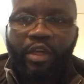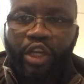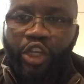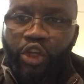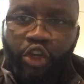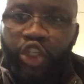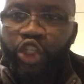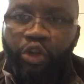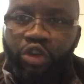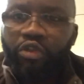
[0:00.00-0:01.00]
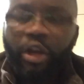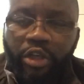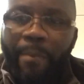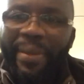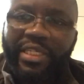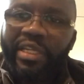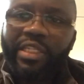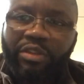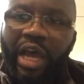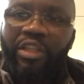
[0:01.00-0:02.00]
You should run your
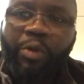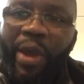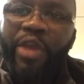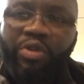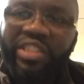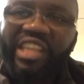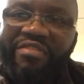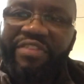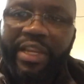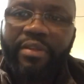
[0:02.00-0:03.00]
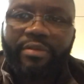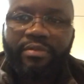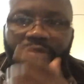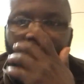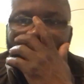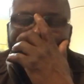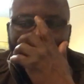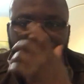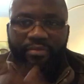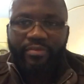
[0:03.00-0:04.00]
business the way you see fit.
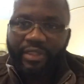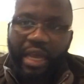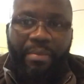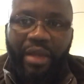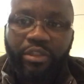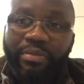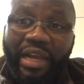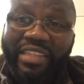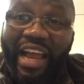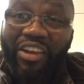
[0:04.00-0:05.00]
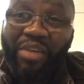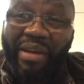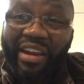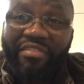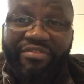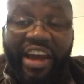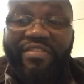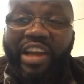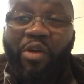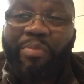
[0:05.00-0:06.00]
Yeah, man. Sometimes I'll come out at 5
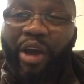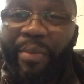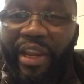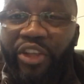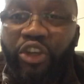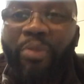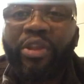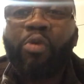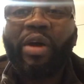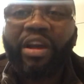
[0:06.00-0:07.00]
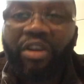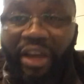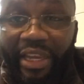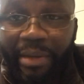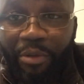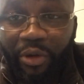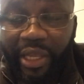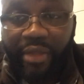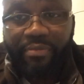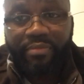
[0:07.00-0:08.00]
and I won't pick up any job till 1 o'clock in the
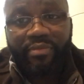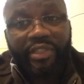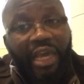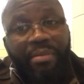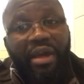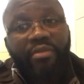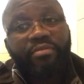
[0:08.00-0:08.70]
morning. Yeah, man.